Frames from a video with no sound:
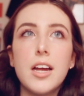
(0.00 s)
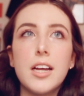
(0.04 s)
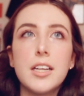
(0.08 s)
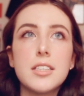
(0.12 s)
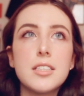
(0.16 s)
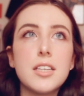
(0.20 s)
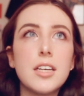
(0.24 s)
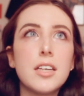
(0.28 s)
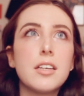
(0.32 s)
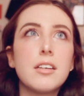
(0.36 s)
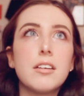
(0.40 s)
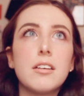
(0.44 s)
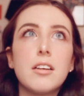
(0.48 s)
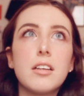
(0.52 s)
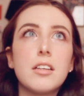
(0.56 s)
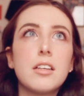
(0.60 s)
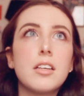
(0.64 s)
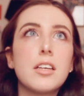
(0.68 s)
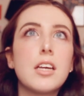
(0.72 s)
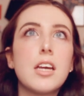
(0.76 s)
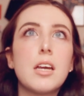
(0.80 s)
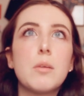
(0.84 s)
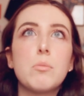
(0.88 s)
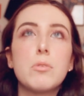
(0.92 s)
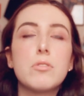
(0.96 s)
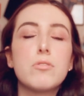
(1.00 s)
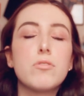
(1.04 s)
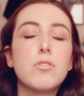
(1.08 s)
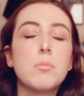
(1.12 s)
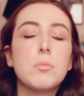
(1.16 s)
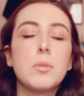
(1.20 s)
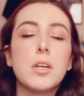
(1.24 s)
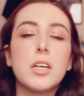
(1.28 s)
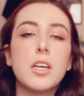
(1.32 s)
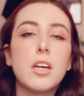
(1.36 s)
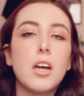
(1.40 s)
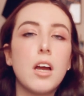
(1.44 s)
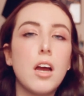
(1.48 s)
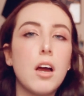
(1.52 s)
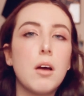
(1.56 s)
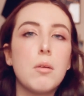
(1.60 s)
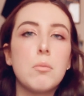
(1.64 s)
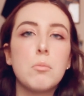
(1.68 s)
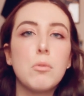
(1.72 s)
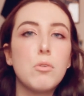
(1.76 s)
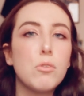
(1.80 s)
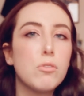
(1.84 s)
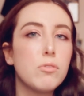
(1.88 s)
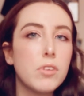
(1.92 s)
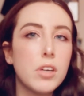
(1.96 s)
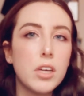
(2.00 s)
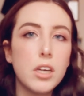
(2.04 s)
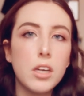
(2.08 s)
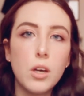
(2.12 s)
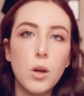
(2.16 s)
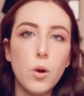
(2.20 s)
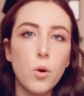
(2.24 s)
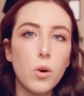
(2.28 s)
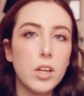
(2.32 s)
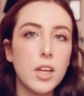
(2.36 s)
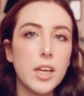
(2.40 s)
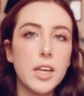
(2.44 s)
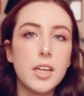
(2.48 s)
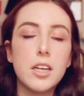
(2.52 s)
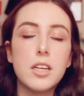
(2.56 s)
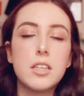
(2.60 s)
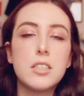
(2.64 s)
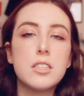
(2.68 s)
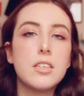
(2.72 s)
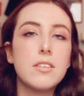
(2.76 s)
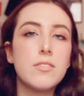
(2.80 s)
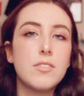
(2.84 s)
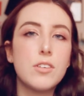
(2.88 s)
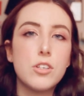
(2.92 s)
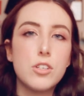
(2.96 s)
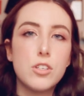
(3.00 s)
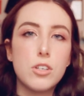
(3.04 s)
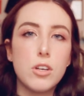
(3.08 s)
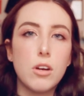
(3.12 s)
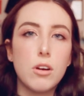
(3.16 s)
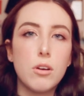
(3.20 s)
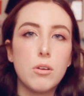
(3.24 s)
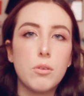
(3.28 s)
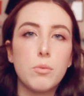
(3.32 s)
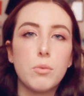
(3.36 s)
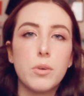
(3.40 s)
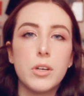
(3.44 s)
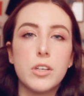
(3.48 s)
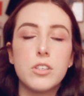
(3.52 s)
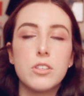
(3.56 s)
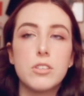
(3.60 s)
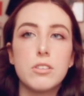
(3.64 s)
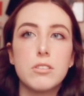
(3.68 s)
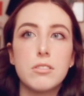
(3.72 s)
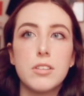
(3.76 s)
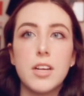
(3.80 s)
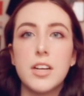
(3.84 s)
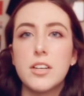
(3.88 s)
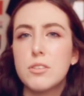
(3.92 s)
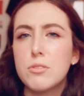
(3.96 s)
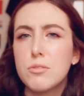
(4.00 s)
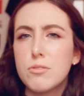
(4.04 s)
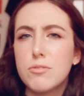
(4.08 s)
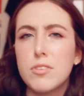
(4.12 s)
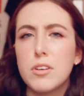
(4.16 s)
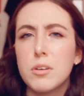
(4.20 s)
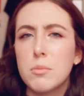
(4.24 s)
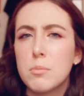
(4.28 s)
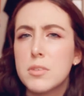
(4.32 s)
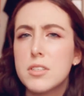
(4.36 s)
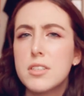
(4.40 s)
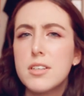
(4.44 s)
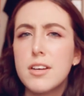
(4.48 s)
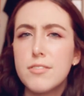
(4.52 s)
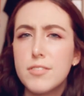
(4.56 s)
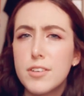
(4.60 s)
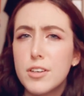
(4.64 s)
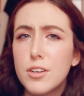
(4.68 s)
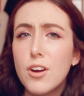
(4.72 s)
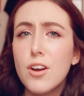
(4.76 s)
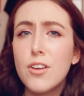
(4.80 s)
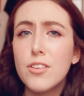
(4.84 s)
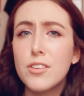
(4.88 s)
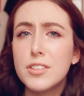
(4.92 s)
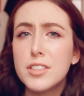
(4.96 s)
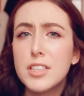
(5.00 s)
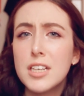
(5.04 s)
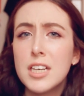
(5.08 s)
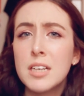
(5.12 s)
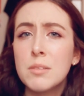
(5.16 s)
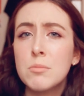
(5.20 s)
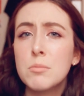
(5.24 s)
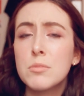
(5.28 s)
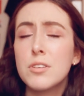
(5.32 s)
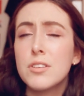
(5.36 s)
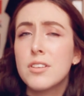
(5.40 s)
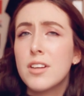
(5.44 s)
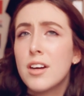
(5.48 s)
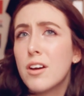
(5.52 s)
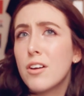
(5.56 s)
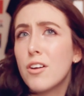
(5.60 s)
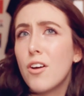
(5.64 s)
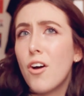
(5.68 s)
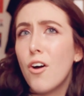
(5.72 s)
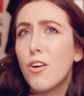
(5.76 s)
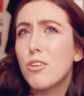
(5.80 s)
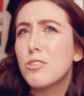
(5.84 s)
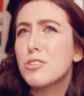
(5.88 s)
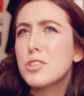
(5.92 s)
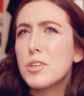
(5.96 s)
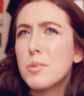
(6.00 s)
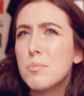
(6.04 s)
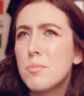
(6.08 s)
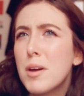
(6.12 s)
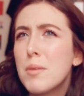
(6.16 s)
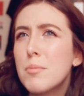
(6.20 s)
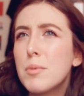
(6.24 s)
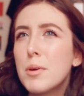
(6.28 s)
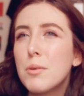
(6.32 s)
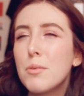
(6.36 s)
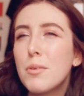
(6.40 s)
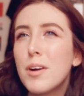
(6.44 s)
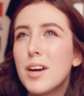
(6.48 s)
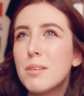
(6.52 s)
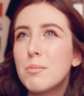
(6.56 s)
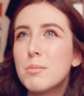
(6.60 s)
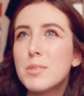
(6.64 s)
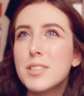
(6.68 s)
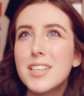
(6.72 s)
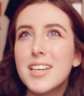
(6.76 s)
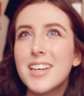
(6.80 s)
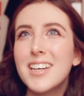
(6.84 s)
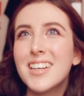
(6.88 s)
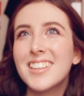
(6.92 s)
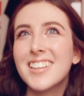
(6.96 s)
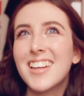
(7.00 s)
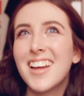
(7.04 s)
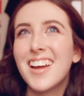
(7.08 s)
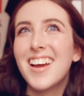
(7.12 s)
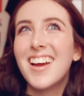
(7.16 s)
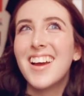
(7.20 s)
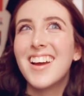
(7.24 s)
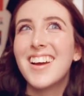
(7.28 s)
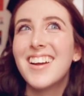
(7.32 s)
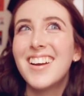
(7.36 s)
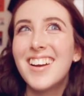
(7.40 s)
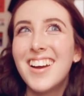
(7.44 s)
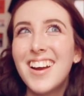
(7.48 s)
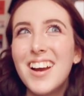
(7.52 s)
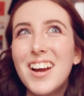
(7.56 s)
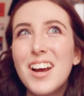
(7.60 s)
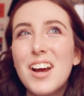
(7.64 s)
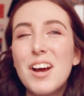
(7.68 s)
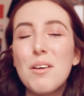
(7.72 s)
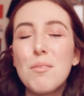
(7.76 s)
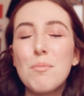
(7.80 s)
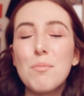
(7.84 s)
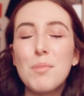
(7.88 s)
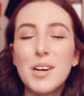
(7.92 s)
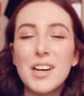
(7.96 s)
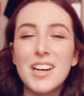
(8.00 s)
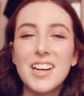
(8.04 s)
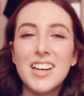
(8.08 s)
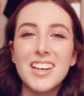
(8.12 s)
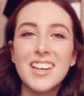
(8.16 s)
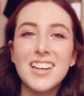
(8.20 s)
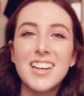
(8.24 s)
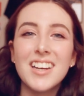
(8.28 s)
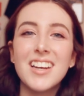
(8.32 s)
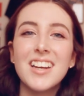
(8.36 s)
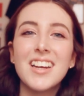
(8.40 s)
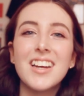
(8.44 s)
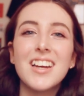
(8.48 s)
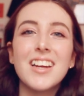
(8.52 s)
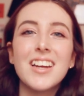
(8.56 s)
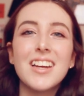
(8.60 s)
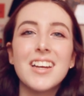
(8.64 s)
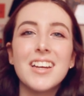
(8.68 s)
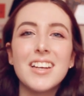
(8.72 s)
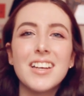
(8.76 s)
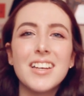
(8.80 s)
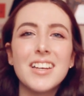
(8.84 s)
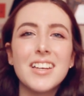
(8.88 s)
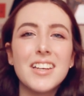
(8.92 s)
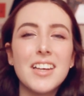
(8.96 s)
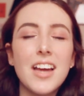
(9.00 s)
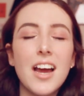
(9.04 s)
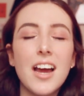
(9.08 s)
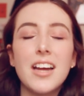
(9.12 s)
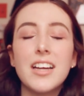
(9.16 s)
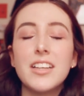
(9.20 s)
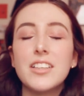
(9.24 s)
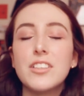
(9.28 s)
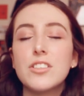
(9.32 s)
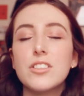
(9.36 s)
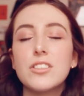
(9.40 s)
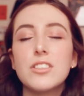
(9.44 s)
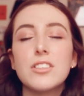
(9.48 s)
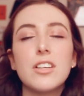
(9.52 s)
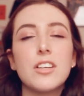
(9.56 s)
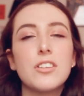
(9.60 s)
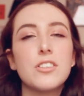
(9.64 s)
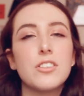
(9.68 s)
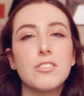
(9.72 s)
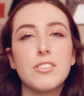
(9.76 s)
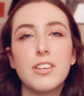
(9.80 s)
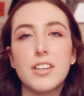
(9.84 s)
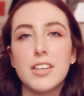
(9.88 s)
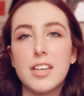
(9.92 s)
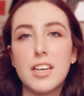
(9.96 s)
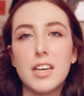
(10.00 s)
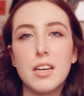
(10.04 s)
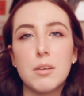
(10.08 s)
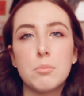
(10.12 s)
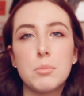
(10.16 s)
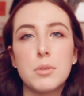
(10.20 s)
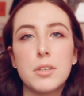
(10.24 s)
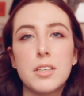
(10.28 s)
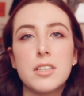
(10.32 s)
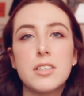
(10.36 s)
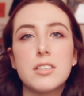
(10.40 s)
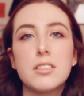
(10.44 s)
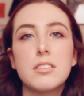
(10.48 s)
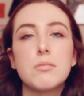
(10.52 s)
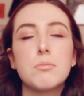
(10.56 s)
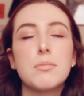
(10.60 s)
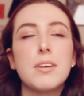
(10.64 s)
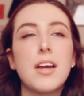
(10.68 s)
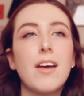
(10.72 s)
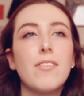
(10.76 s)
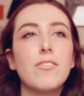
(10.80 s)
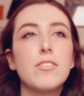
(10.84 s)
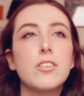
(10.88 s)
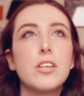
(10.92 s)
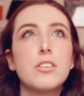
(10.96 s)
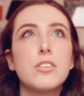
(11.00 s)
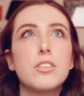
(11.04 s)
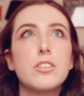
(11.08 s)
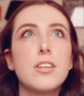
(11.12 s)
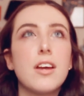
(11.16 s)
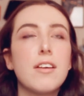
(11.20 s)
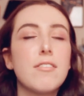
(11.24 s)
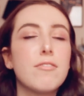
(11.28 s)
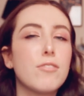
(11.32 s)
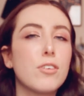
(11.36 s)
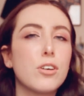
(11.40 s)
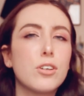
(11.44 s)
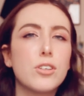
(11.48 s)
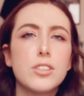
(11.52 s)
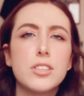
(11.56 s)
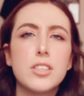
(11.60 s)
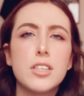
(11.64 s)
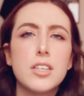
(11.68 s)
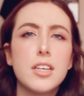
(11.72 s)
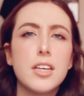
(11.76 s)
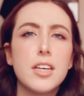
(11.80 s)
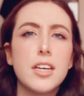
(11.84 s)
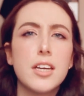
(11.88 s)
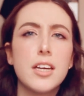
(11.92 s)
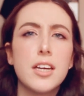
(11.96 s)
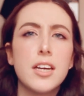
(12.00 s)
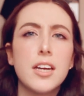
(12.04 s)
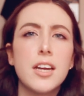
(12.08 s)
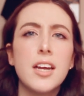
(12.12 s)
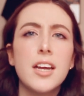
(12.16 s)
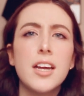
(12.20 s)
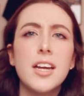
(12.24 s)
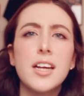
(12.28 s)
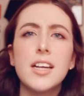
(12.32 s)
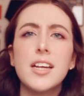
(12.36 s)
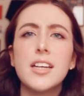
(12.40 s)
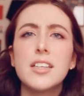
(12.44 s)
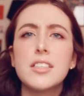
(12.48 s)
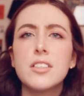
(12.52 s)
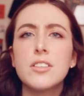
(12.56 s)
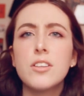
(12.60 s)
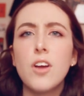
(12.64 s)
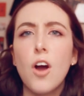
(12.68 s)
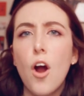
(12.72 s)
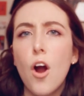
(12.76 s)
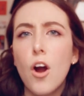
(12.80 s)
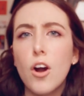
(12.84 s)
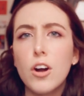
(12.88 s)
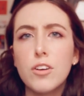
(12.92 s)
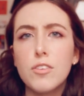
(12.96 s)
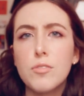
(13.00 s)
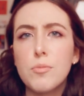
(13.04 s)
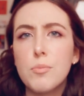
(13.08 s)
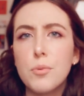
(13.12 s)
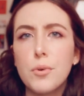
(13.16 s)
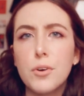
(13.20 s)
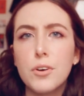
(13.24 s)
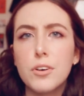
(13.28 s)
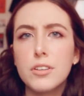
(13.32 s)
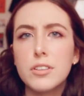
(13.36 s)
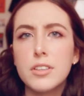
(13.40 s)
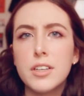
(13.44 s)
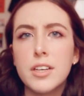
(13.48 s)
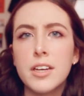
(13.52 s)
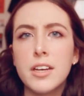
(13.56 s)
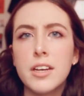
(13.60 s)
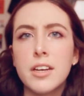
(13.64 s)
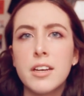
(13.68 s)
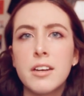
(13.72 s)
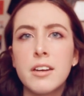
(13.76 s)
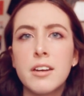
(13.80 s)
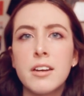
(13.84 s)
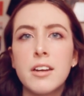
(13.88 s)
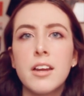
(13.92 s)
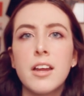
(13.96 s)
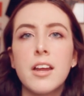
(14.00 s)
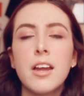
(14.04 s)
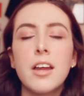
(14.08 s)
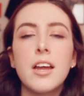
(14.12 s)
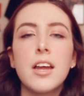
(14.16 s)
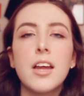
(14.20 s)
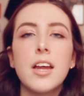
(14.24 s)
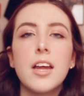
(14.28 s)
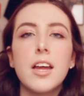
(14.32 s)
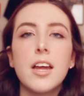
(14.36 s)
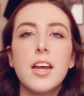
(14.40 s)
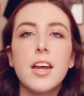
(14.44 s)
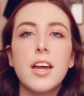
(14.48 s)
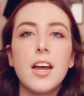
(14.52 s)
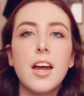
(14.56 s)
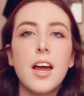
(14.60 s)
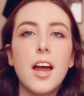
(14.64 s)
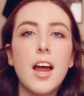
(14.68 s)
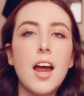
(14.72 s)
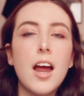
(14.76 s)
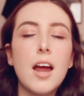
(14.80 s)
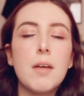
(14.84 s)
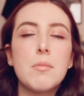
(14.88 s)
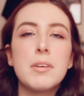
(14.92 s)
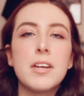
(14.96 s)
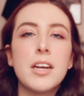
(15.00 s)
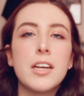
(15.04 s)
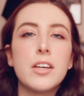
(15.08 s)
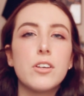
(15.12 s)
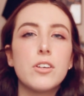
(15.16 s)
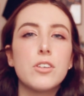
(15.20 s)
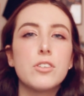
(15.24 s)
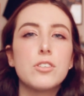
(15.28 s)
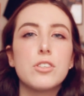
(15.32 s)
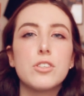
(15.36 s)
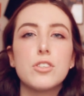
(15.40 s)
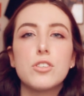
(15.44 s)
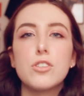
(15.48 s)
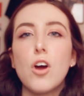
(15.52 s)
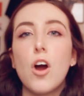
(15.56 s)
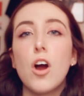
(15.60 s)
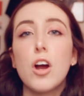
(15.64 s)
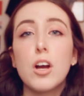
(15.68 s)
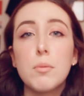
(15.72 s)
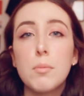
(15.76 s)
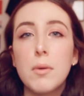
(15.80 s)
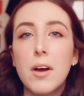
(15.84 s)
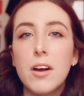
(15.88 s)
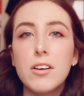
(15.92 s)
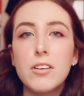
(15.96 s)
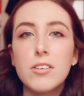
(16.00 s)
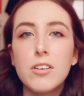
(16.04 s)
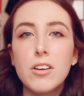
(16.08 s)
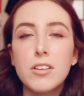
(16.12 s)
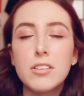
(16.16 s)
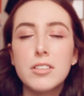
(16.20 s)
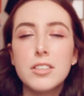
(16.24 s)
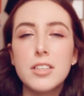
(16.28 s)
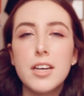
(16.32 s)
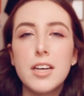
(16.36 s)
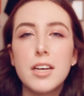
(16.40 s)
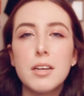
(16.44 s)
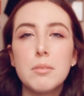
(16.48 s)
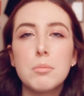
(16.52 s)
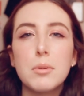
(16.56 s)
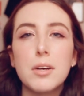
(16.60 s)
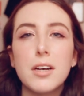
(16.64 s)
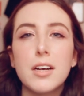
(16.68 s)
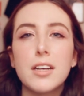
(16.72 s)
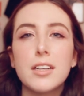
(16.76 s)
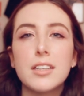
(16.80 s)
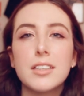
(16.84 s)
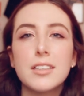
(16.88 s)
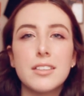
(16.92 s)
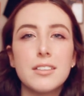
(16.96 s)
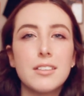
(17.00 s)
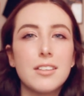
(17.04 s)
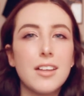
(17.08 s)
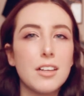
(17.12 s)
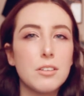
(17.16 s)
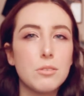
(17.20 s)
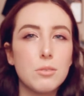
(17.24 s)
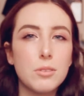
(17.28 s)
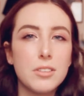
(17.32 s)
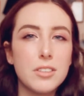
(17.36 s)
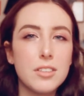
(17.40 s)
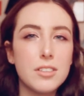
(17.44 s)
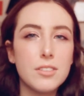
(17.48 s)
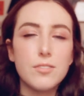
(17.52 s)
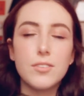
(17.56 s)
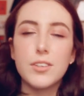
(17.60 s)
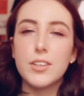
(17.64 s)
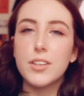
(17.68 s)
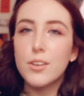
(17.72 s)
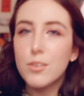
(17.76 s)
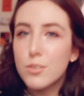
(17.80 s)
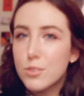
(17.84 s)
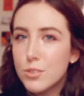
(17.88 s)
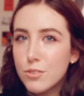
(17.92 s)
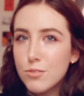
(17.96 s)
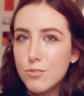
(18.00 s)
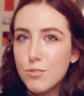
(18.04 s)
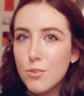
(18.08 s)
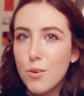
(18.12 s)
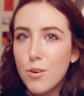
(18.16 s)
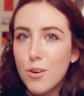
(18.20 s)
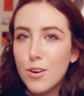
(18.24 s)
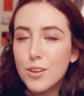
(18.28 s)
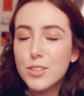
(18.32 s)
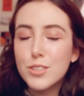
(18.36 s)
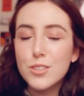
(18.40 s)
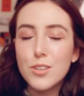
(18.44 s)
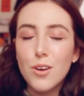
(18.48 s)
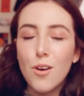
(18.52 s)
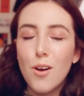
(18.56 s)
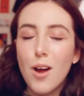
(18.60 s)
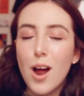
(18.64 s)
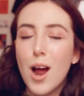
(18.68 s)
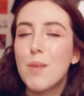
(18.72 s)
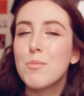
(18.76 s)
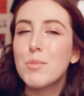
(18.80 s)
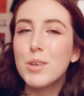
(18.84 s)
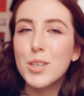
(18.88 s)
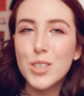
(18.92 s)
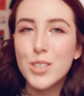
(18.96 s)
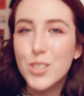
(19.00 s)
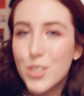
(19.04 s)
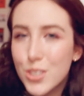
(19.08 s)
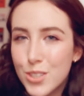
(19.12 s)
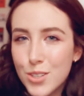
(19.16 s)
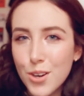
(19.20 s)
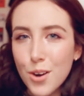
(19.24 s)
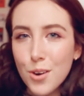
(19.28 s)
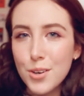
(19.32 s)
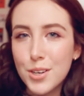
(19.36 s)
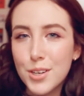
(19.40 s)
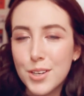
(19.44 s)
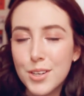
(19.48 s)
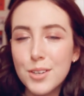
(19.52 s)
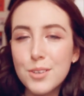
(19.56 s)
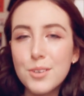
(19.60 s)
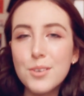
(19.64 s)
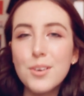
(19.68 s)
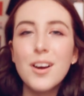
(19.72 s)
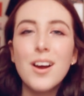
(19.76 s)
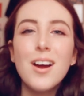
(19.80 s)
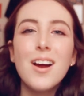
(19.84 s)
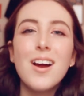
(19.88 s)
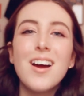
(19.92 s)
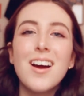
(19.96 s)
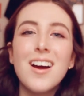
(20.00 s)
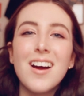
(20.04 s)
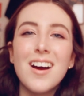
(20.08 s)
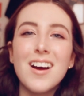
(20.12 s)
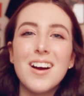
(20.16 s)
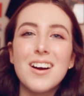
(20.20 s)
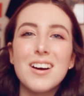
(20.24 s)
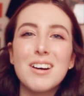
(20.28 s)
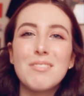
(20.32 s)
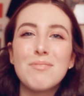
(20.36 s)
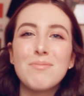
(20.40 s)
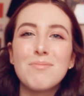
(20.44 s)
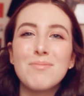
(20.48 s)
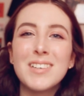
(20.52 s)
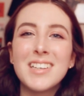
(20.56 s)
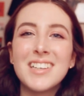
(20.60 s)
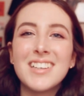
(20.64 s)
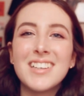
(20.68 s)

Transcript: It's like the campus from like a movie or like a TV show, which they do film stuff here all the time, so that also might be why I'm saying that. but yeah, it's just such a great campus. We have such diversity. It's in the heart of Brooklyn. I mean, I could just talk about it all day, but that's what these videos are for, so I'm gonna show you. Um,